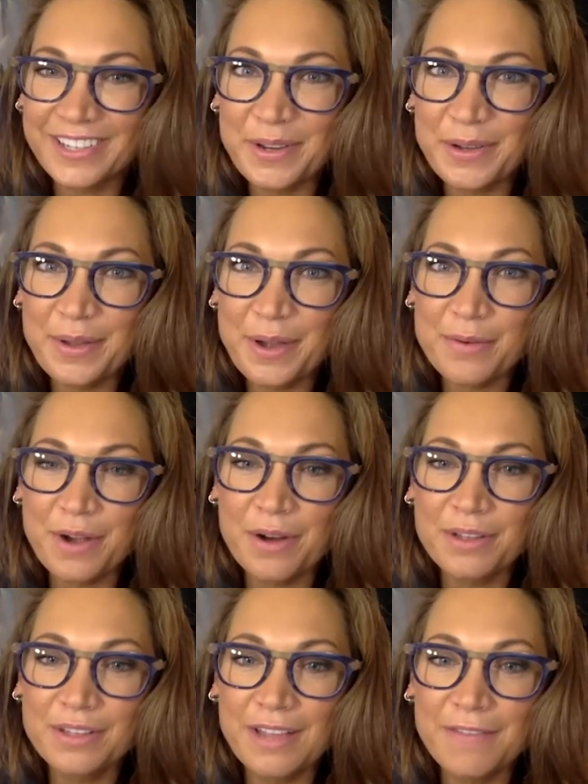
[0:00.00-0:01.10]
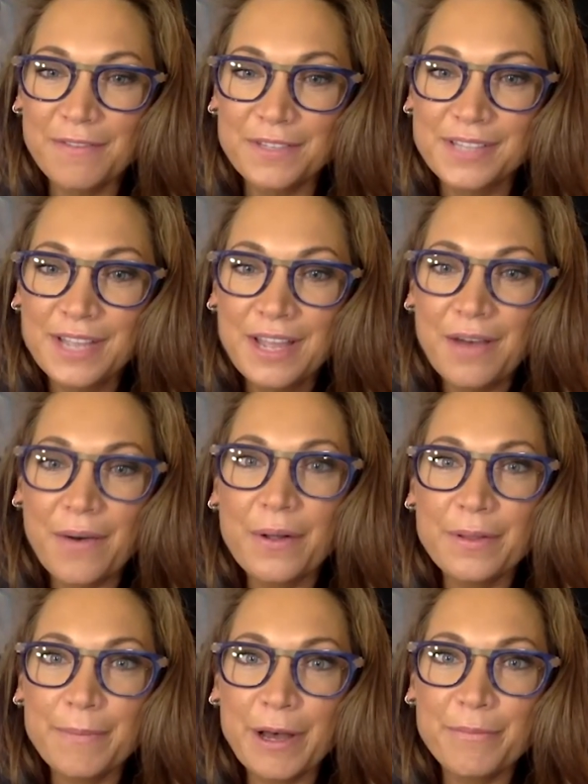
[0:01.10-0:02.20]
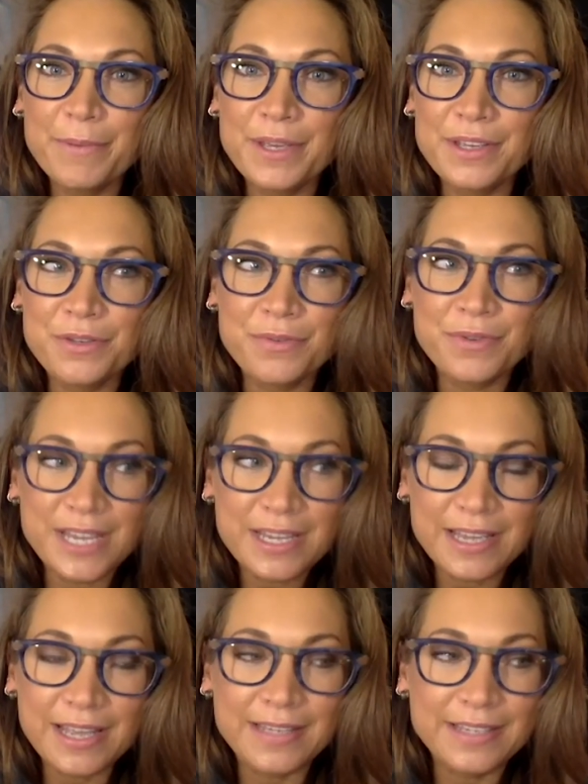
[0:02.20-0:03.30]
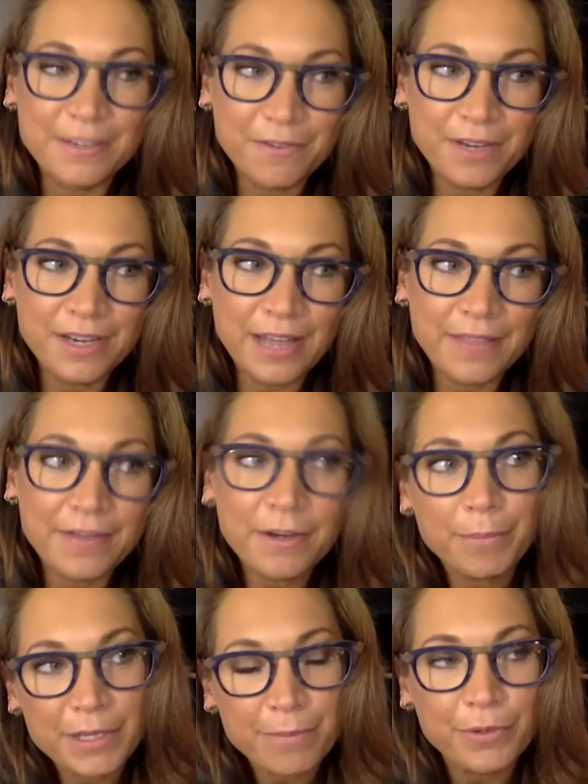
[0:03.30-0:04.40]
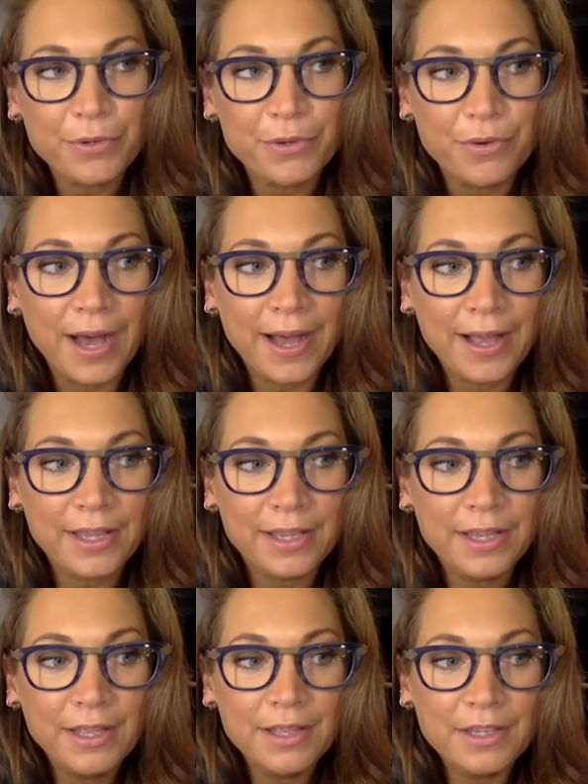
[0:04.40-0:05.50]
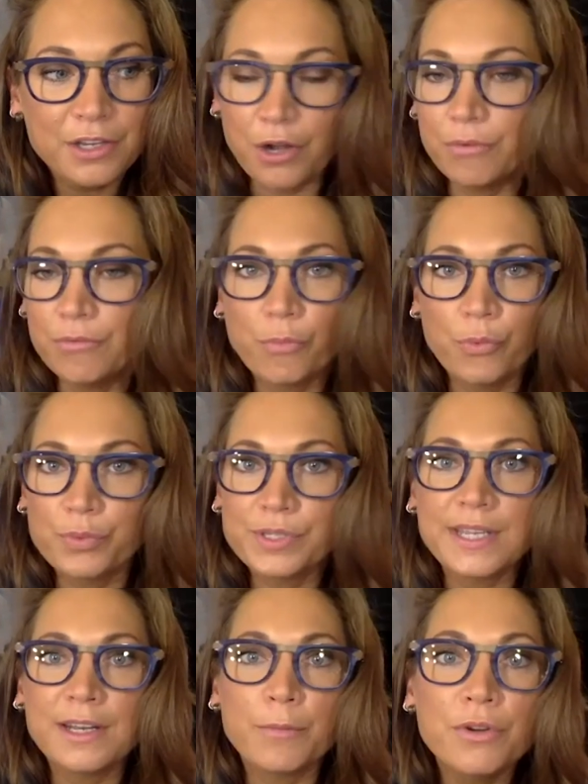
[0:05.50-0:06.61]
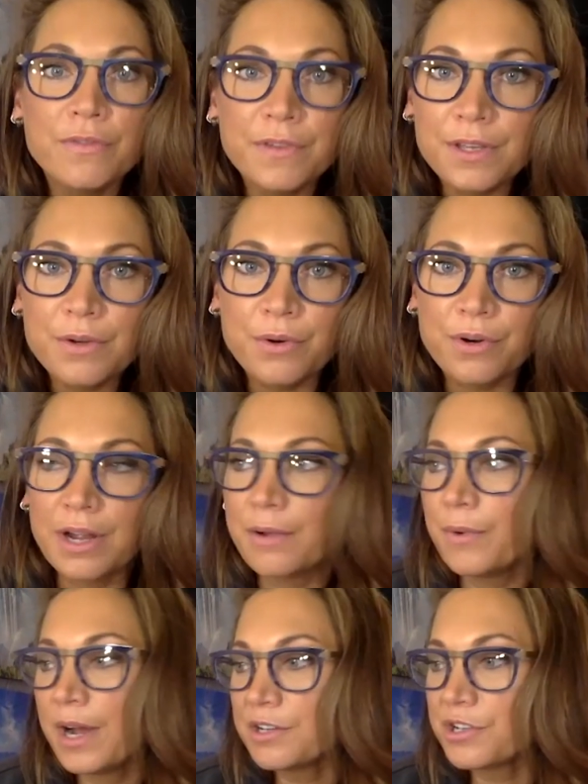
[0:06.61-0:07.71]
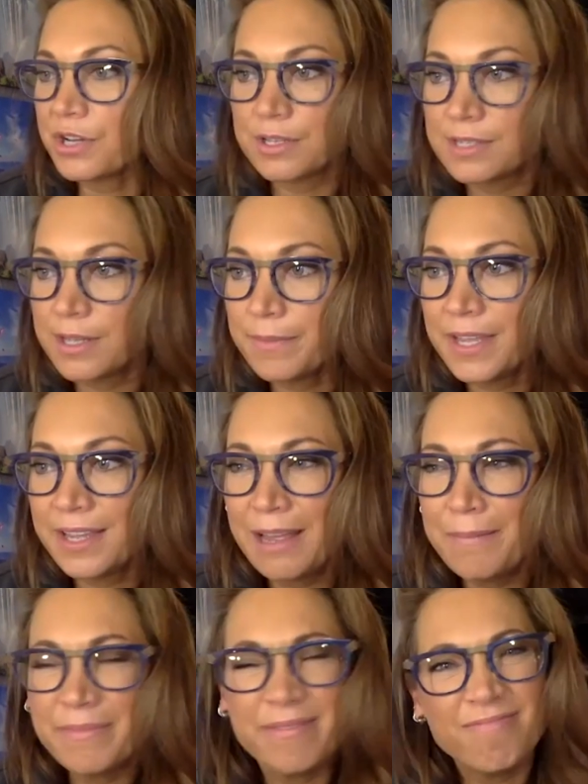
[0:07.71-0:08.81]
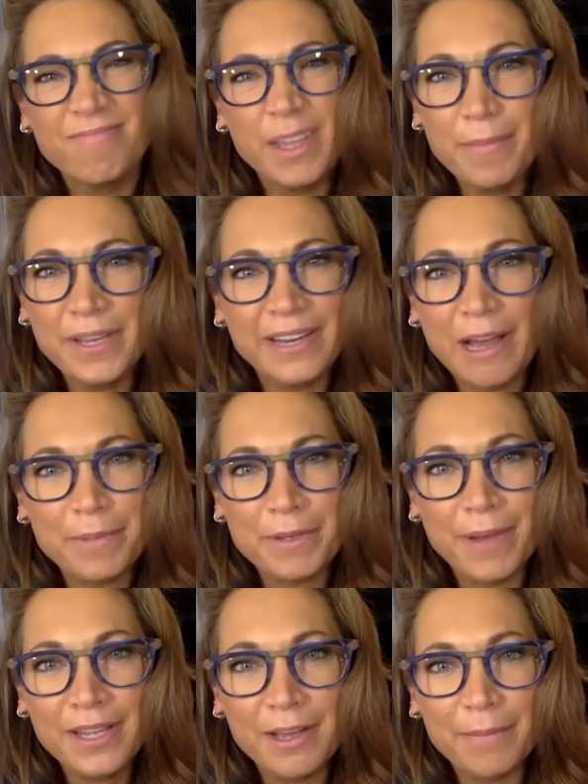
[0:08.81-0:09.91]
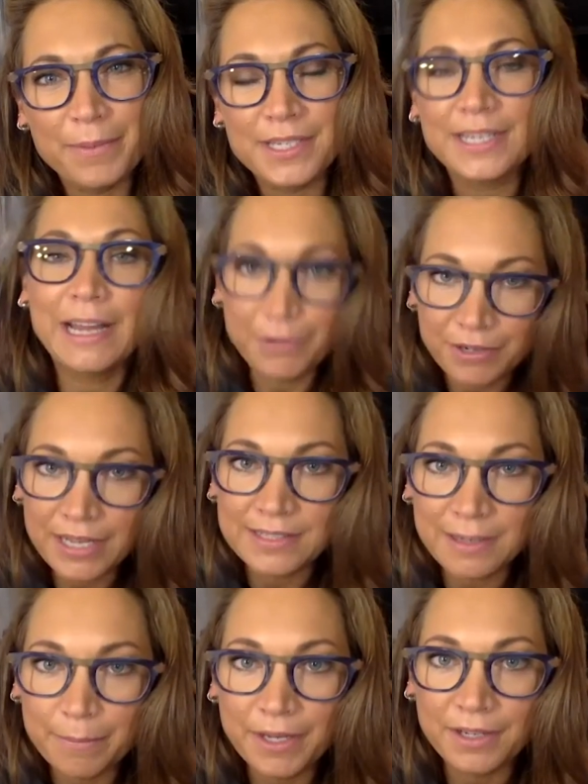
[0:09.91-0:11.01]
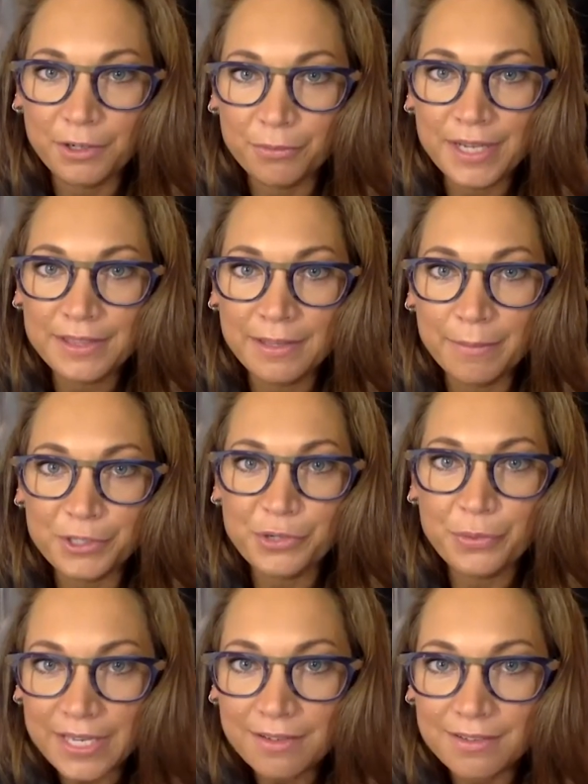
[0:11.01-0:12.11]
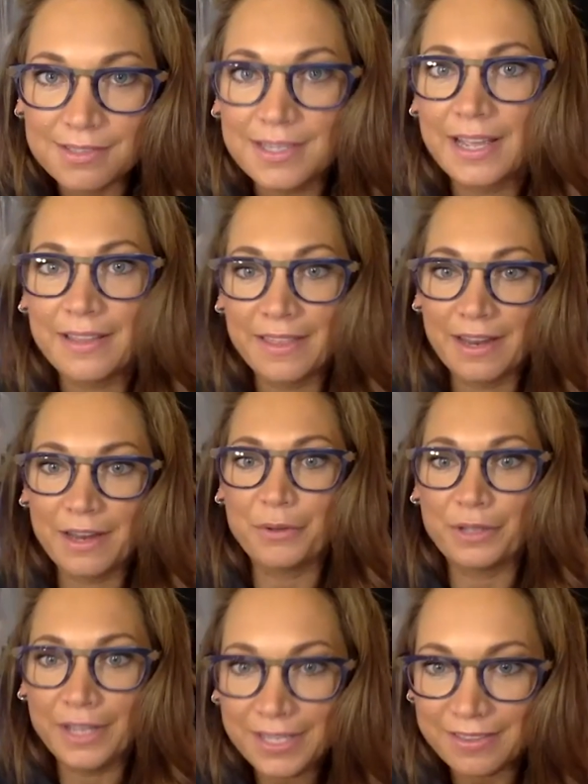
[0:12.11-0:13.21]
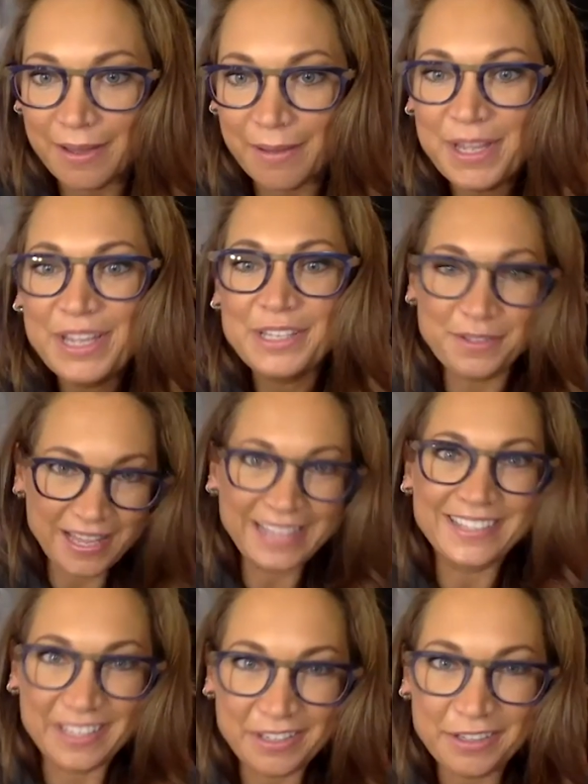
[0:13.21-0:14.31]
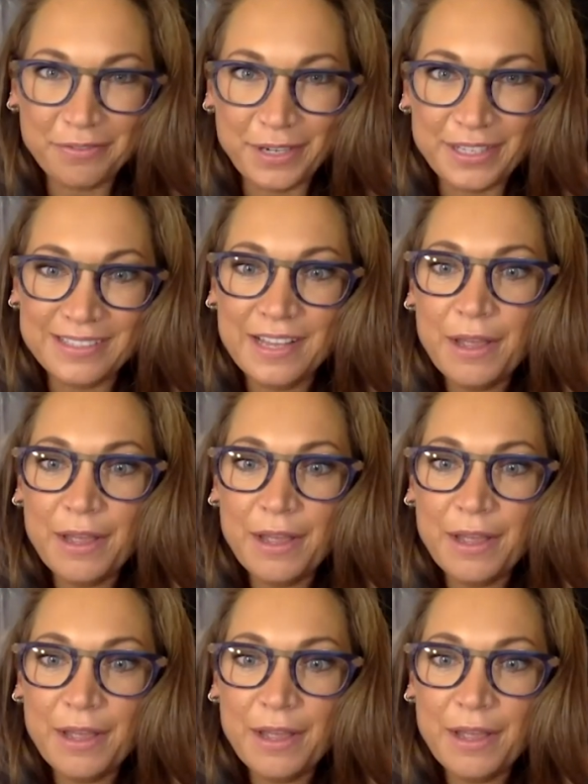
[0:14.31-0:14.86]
You know, our, our life is all about being unique and different. And there are people who I, you know, see in a movie or I watch something and I'm they may not be my cup of tea. Now, granted, I'm not going to write them a tweet and say that I don't like them. So that's the difference.